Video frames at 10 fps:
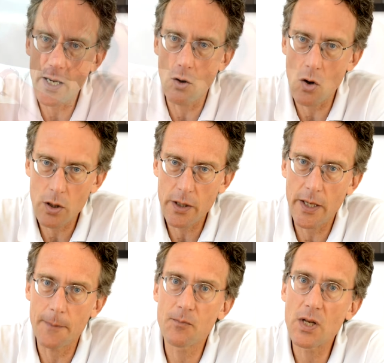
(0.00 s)
longer
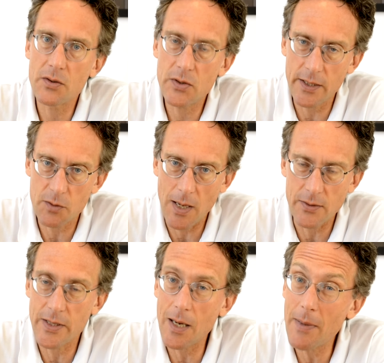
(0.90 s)
than 6 months.
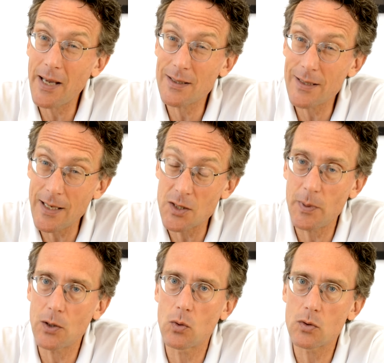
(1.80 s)
That makes sense,
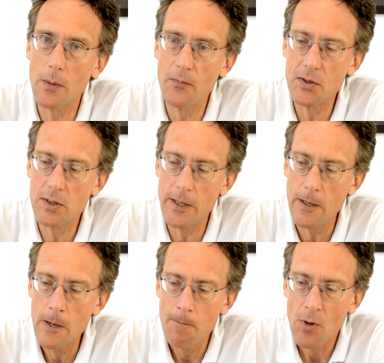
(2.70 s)
because
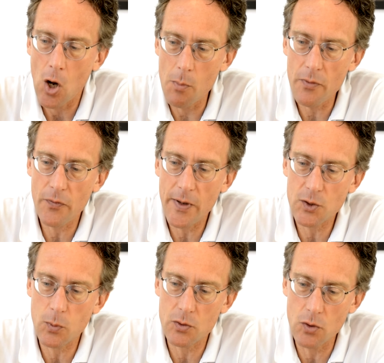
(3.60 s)
obviously Home
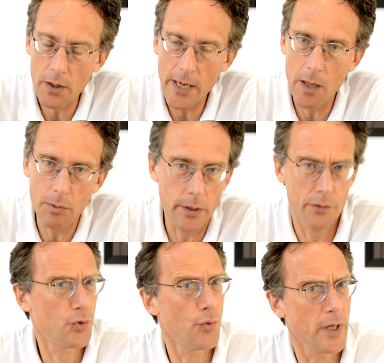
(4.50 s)
Affairs was not able in
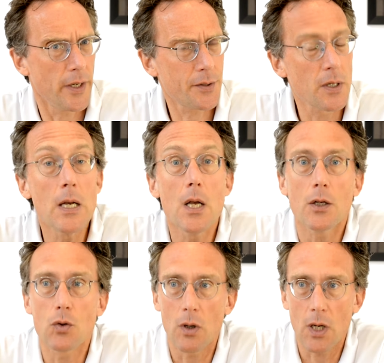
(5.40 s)
2 years
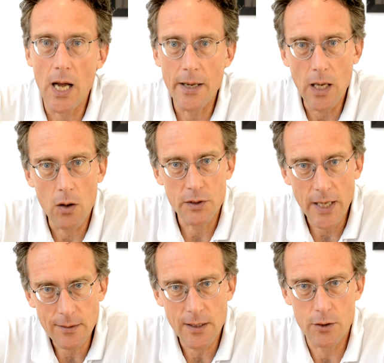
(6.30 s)
to align our
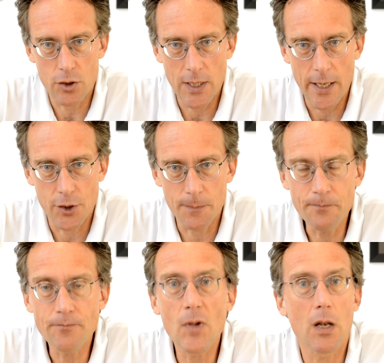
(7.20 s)
tax legislation
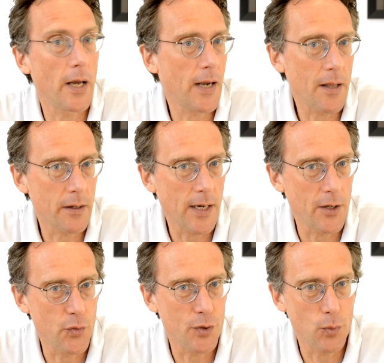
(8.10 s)
like other
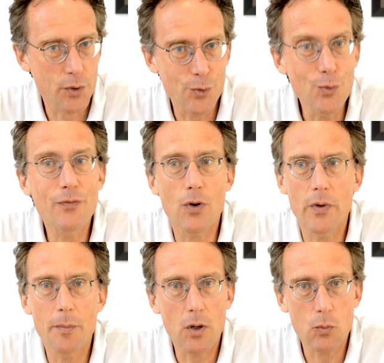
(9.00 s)
countries would do for
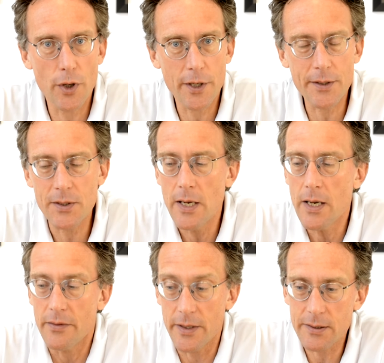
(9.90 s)
remote workers.
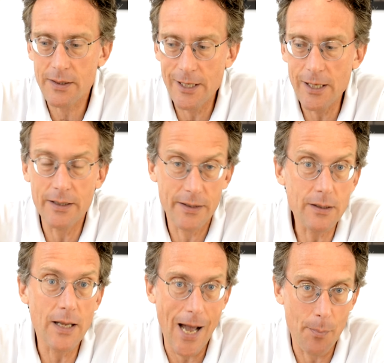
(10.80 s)
This clearly
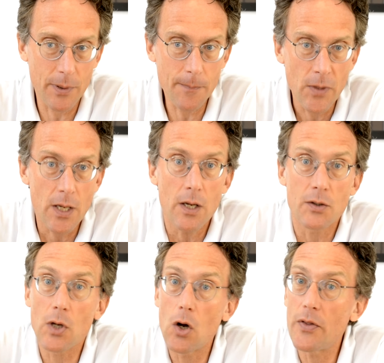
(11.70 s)
didn't happen.
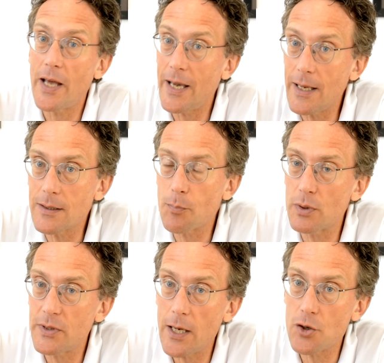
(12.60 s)
So there is a
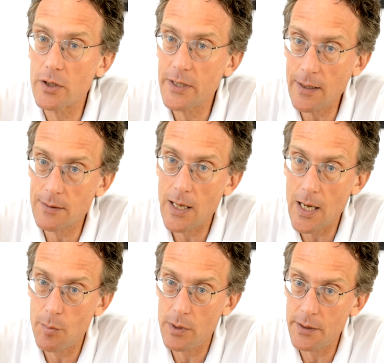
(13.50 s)
potential tax
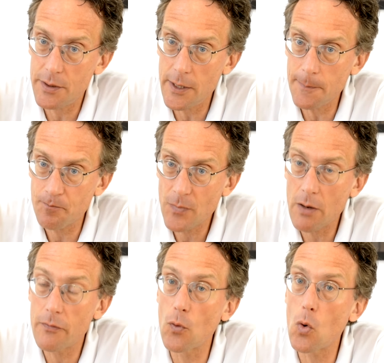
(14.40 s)
liability
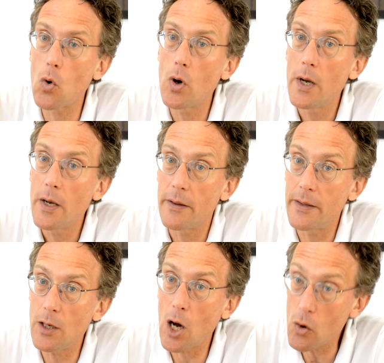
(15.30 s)
for
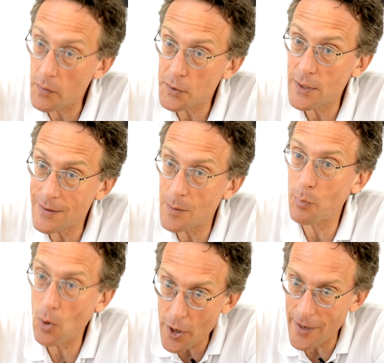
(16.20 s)
the overseas
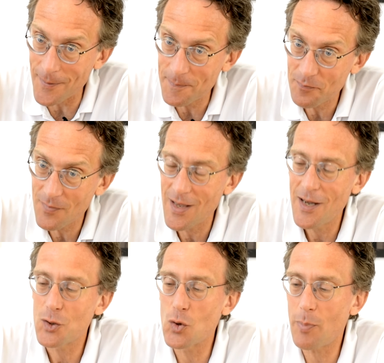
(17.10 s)
employer
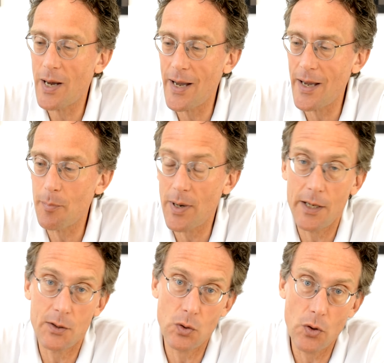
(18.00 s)
to pay
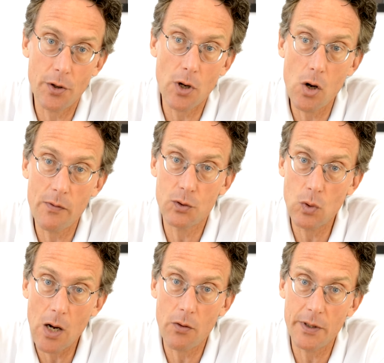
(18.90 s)
as you earn over to
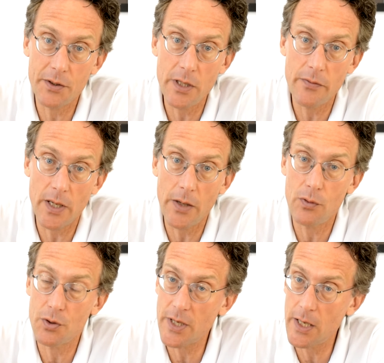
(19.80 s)
our receiver if
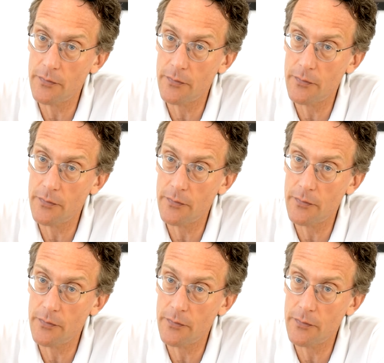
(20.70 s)
you stay here